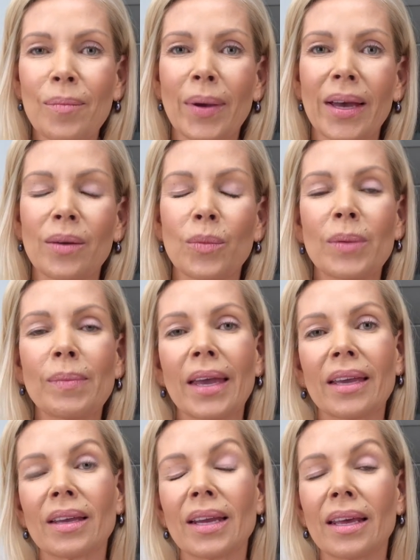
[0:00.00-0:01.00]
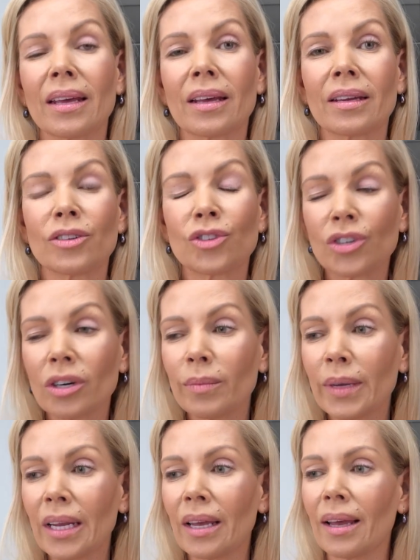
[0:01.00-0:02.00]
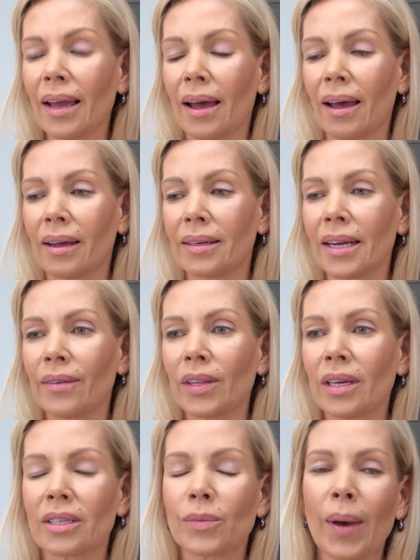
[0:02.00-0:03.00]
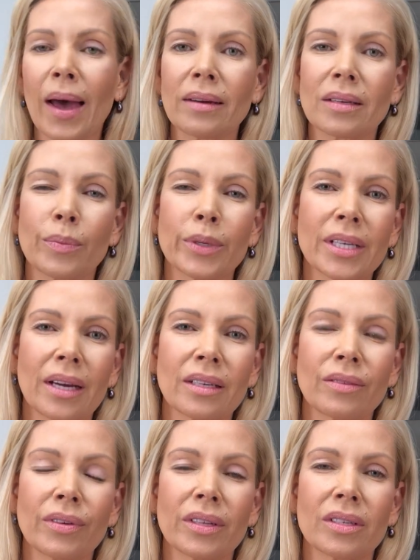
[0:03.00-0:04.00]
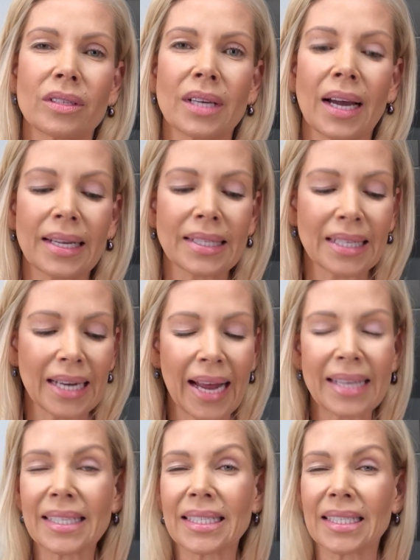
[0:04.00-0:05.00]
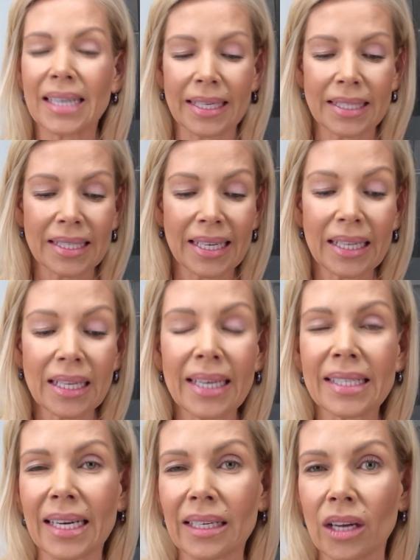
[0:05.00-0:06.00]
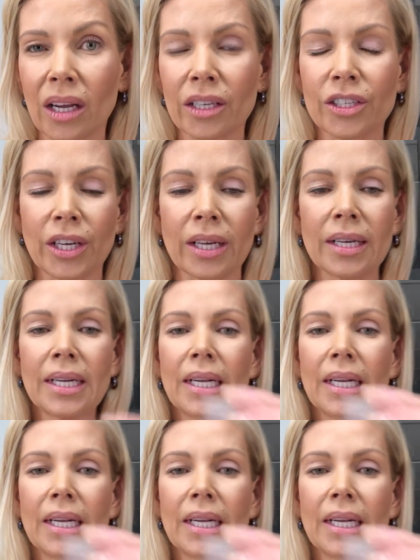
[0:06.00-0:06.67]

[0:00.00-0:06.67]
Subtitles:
but we make it in Germany, and everything is patented protected for the designs, and it has this nice skin-like technology.